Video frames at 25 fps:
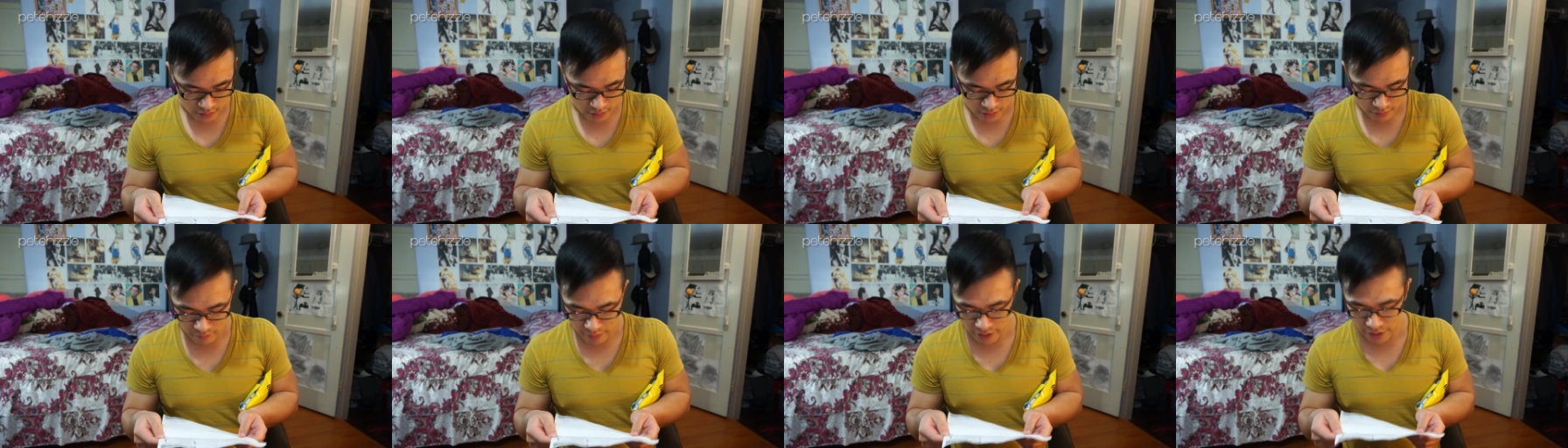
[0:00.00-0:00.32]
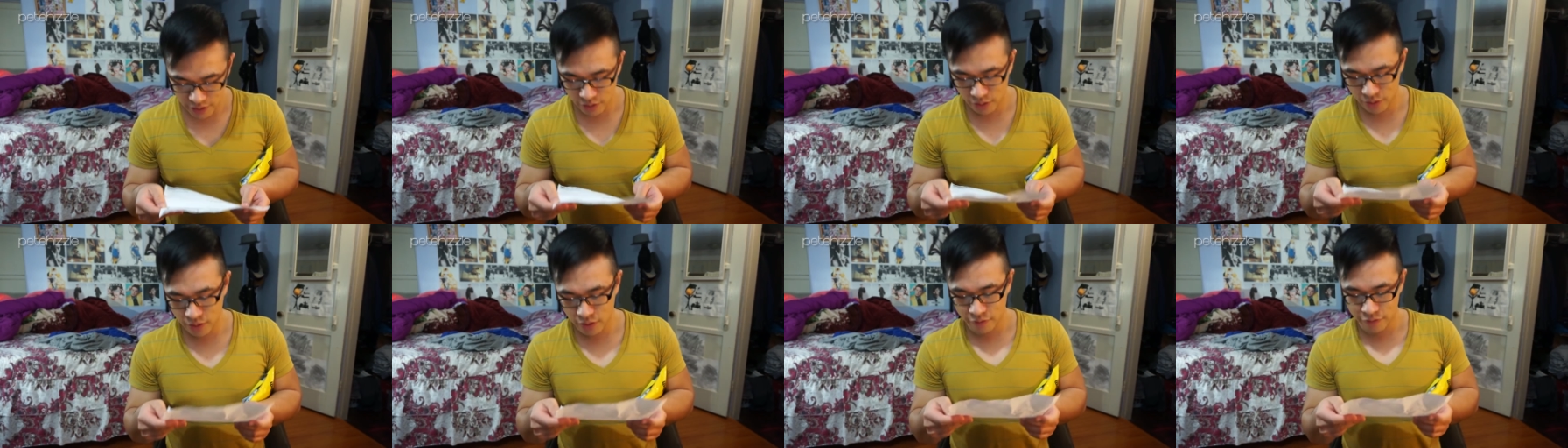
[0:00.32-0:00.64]
My
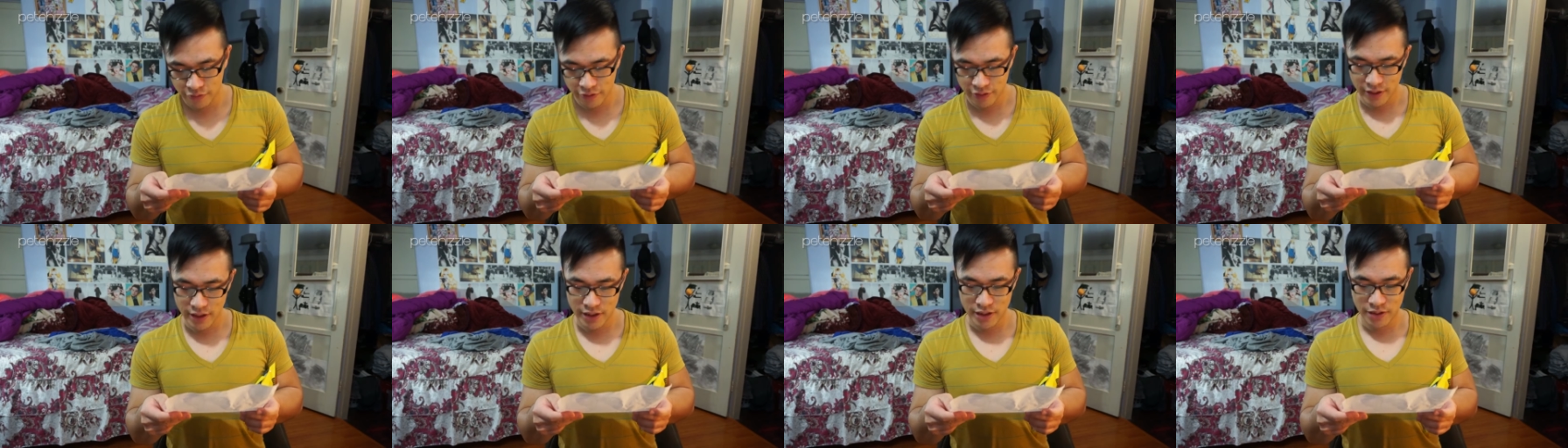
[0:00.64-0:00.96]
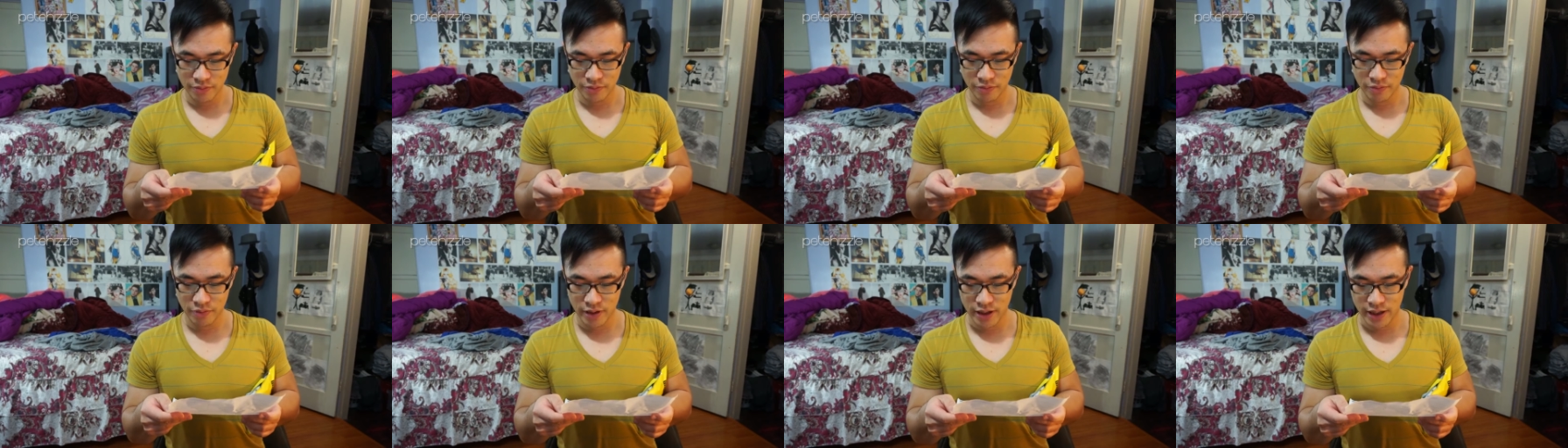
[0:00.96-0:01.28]
total for
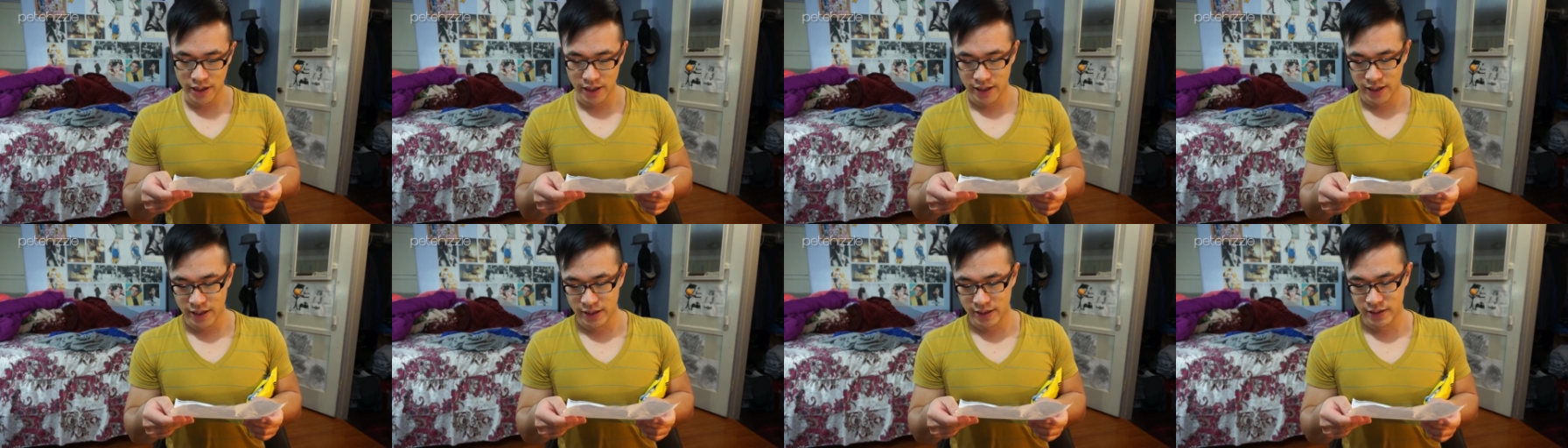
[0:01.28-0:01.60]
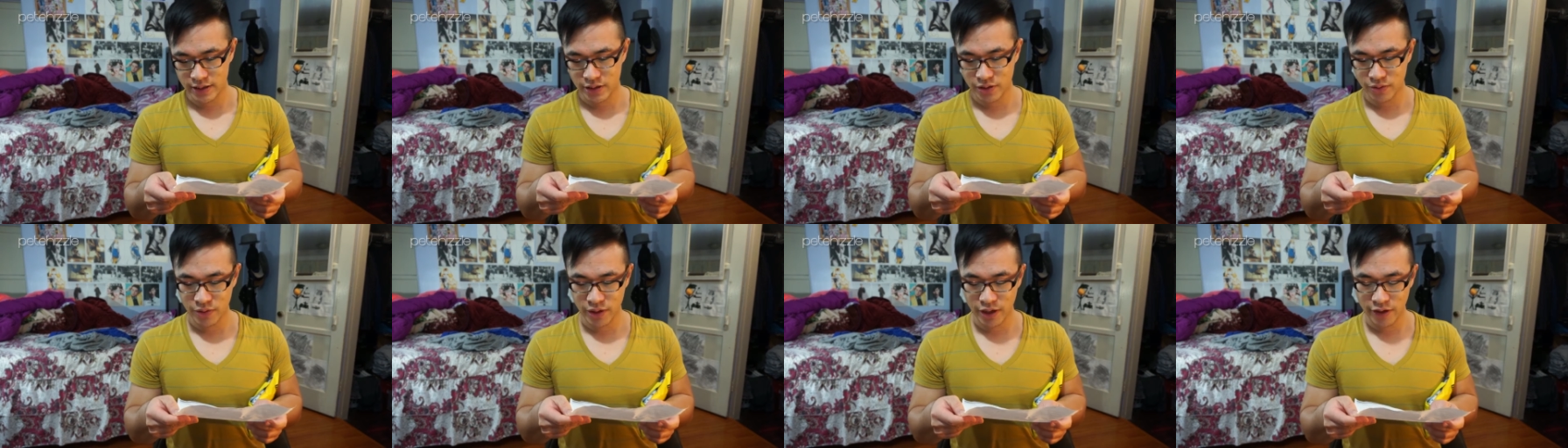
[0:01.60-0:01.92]
this
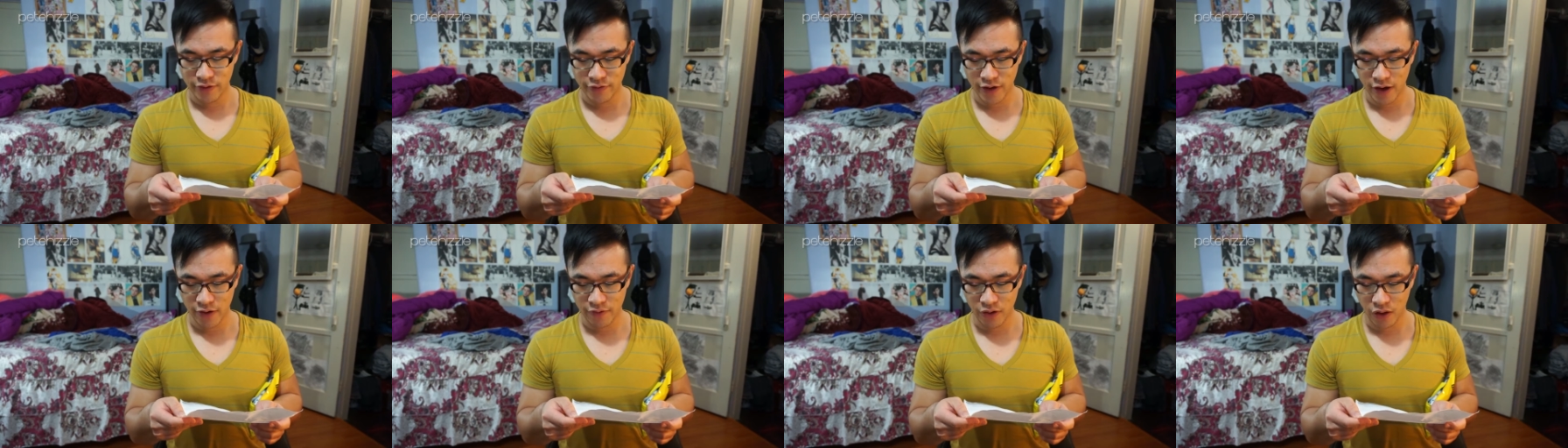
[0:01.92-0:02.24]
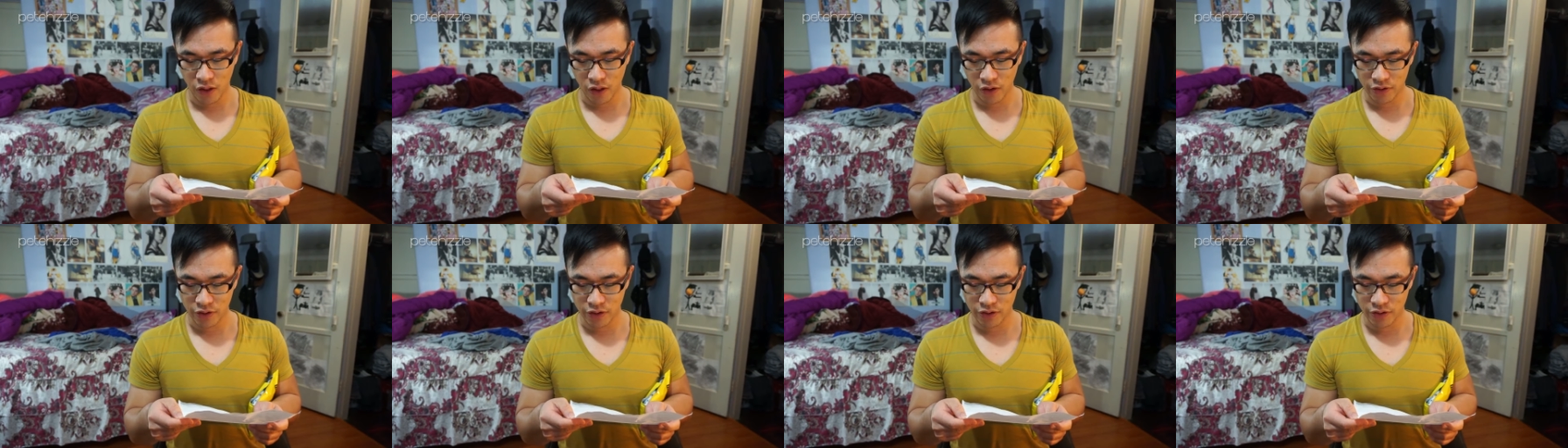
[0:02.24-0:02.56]
was
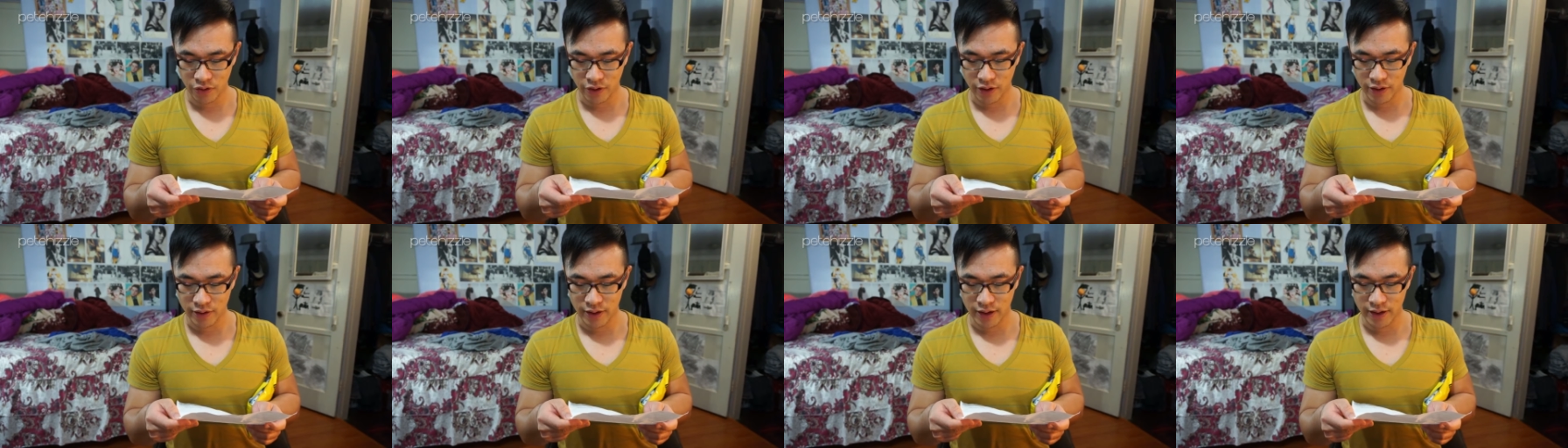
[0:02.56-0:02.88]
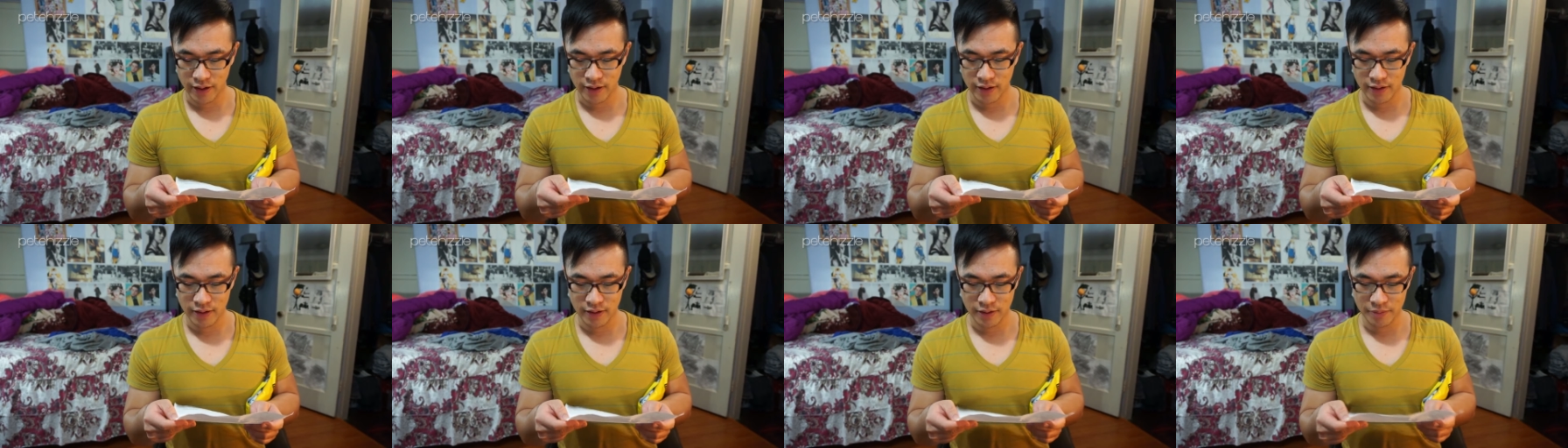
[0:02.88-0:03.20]

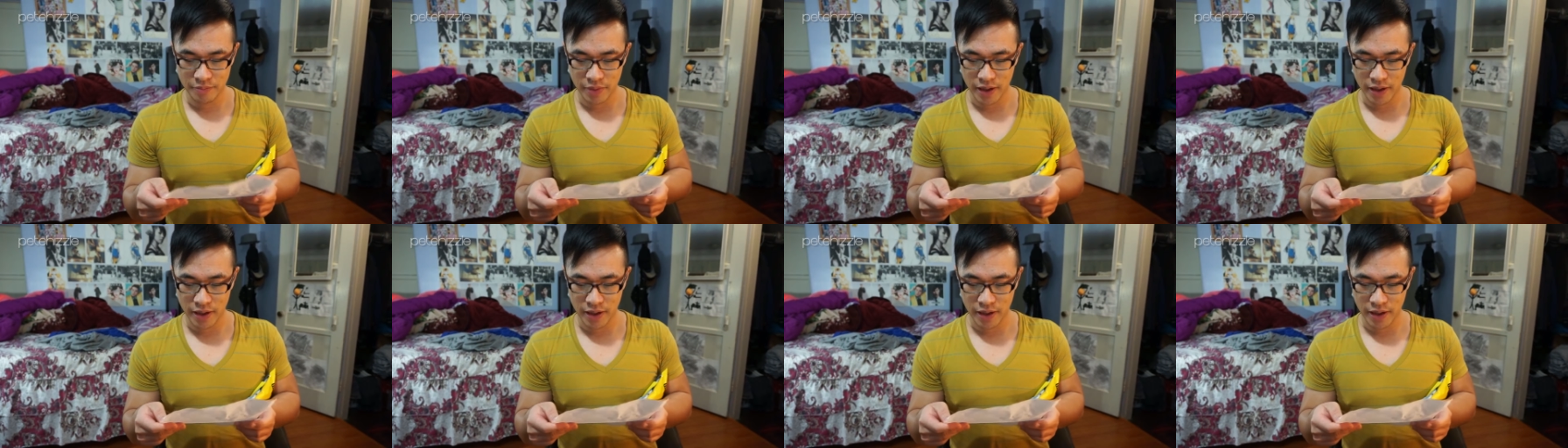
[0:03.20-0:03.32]
$25.30,